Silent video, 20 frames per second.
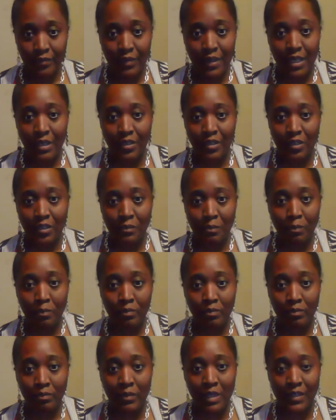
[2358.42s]
these
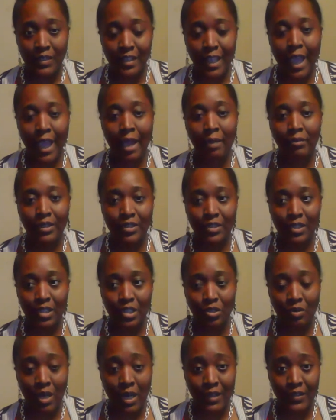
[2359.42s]
these tablets
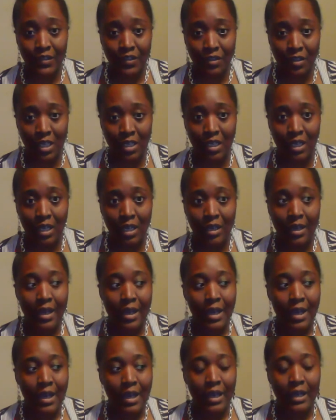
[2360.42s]
that you guys are taking,
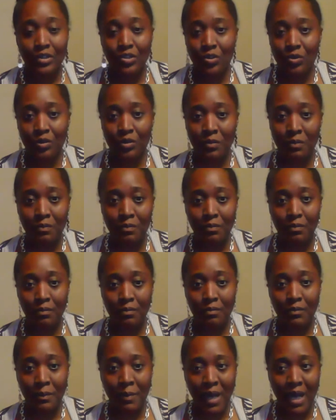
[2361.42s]
and so the
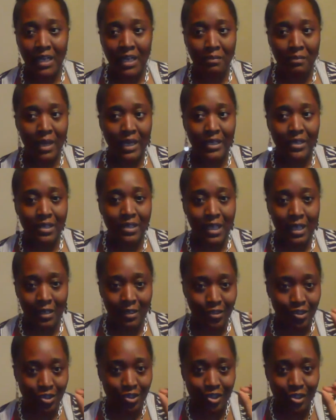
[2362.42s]
the body might
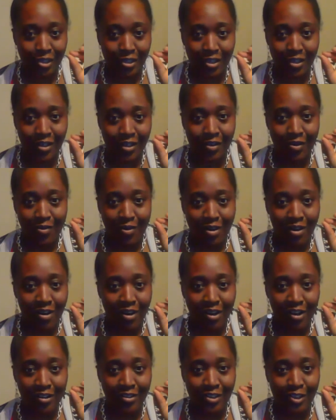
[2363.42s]
take just
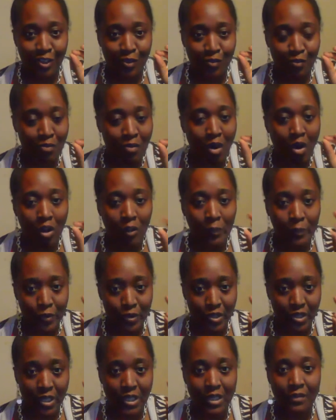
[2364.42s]
a small
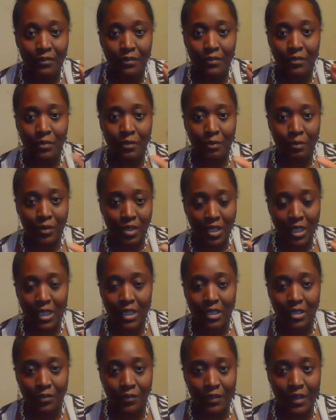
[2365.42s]
percentage
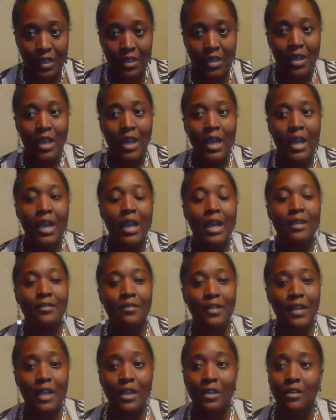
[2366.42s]
percentage of it,
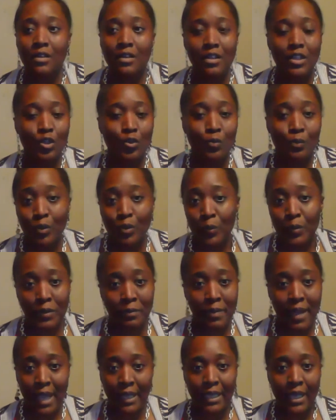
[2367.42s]
and then you poop
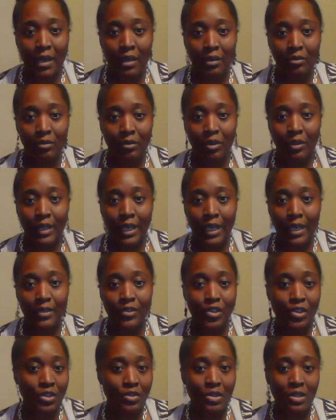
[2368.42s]
it back out. Okay,
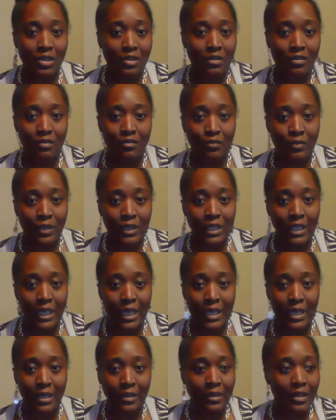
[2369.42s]
so you didn't really
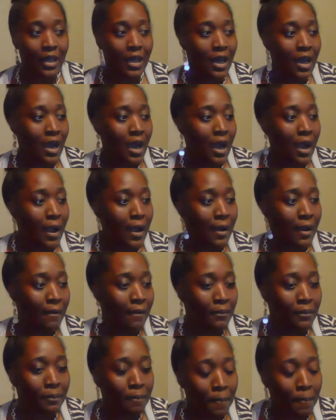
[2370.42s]
get it.
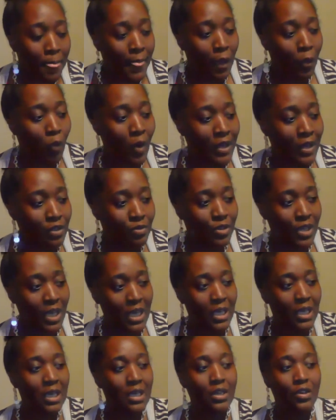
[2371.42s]
Um, when you're
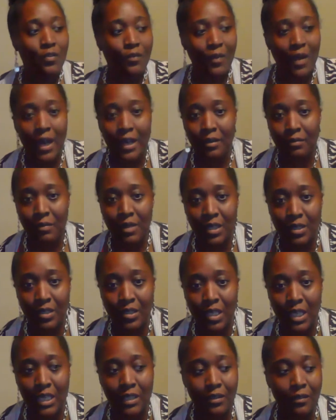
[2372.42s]
taking your
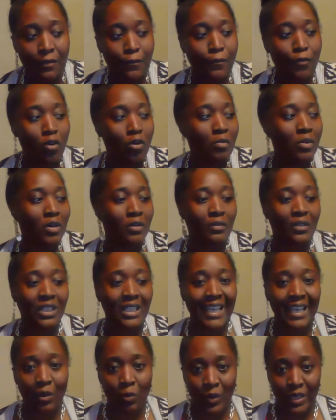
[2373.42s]
vitamins in the form of
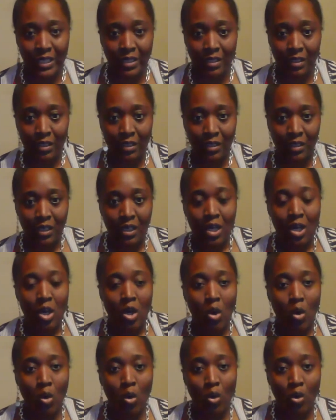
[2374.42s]
liquid
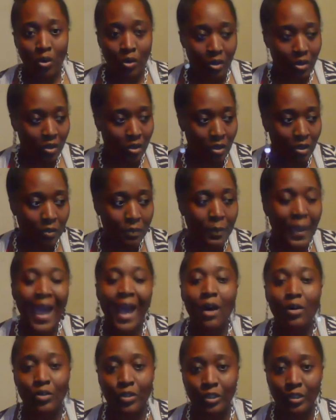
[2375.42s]
or
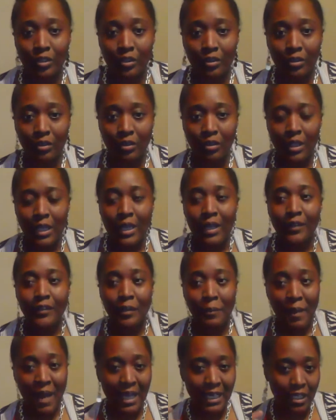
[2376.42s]
powder,
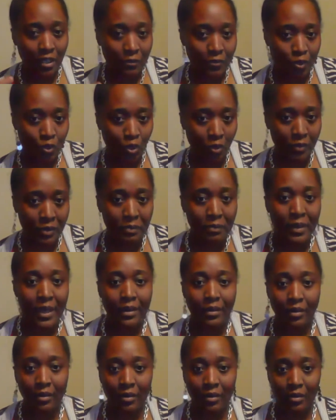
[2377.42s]
the body absorb it
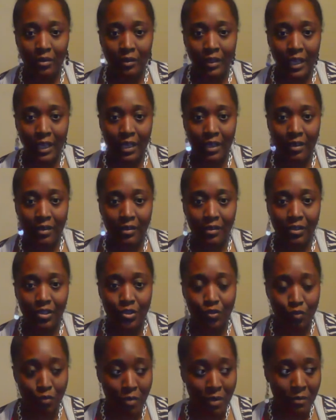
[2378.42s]
better. Okay,
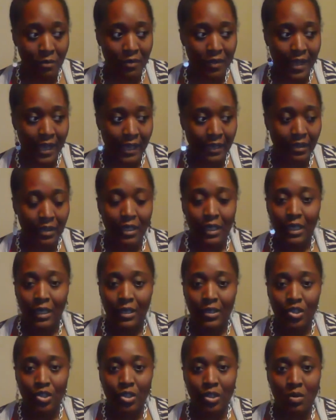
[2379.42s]
just remember that.
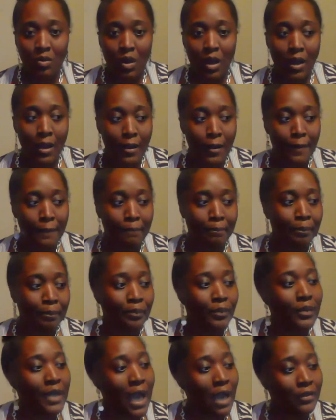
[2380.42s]
So um,
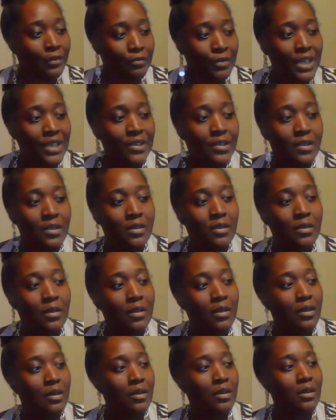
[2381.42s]
now the reason